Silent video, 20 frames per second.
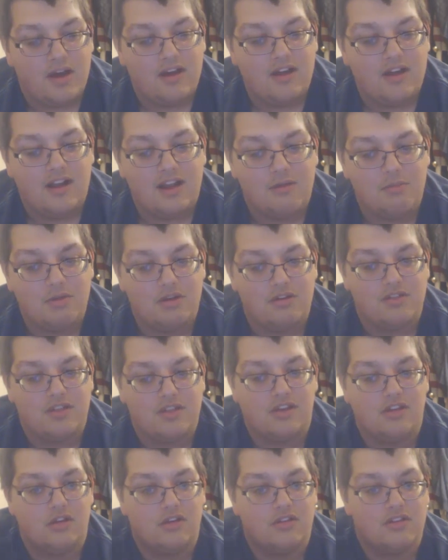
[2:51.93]
But let me know
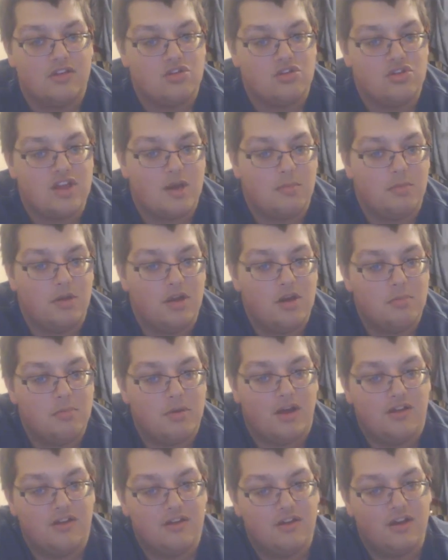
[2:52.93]
anything in the comment section down below.
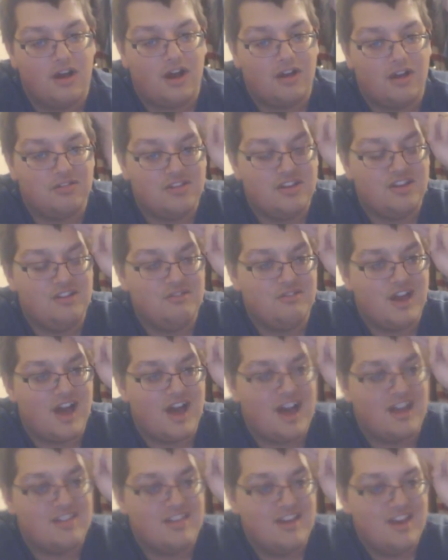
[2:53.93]
But I'll see you
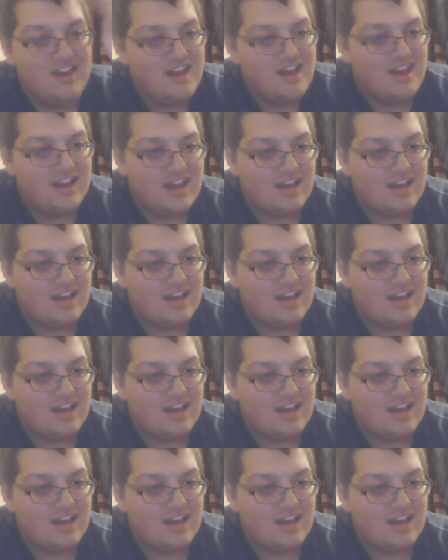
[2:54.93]
guys